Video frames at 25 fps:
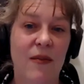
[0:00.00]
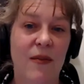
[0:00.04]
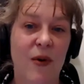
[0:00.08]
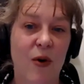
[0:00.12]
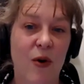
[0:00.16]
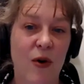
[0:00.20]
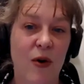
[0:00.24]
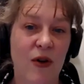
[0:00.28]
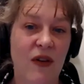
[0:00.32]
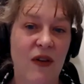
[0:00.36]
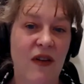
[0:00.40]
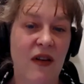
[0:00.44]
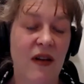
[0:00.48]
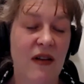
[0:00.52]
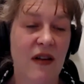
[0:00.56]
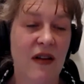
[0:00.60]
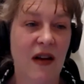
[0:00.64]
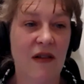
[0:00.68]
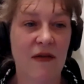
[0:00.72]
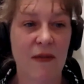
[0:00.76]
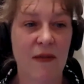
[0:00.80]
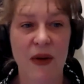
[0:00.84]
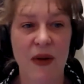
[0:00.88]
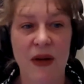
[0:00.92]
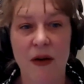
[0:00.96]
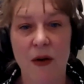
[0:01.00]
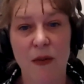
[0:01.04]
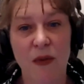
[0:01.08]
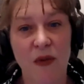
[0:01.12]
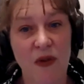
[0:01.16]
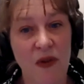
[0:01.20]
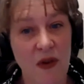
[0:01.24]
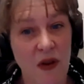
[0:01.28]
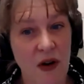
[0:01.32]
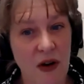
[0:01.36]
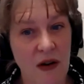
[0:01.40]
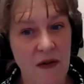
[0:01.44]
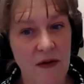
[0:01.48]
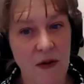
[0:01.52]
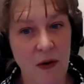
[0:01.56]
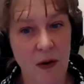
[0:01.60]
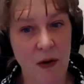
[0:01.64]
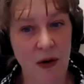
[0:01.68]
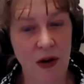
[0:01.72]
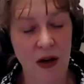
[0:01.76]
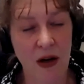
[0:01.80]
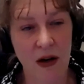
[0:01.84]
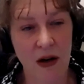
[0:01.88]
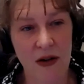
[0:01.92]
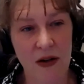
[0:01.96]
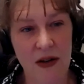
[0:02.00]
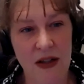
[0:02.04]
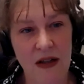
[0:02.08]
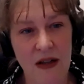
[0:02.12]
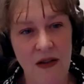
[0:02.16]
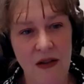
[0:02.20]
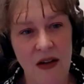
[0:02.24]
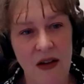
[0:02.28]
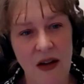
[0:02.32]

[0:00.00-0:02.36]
points that have been observed regarding